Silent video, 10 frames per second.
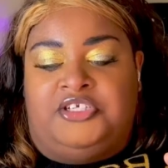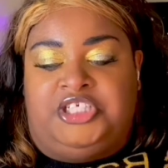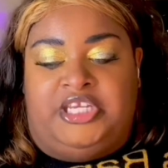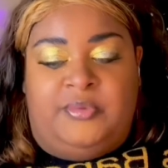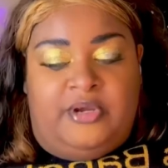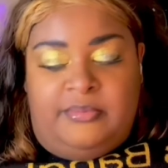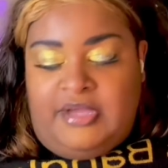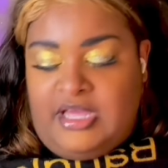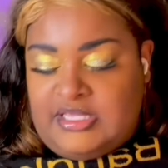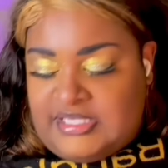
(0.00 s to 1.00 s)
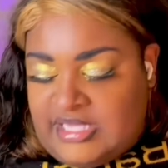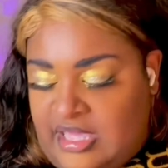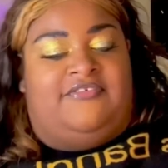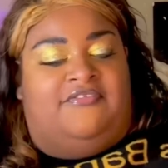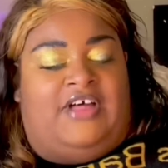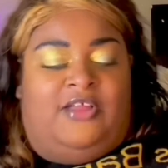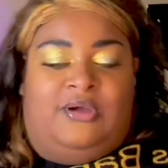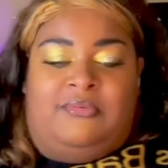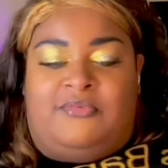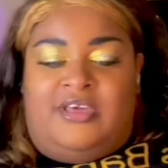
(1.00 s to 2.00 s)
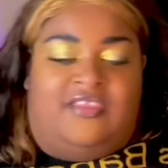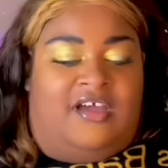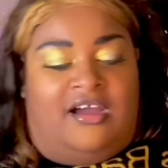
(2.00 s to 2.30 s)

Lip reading: January box to follow up with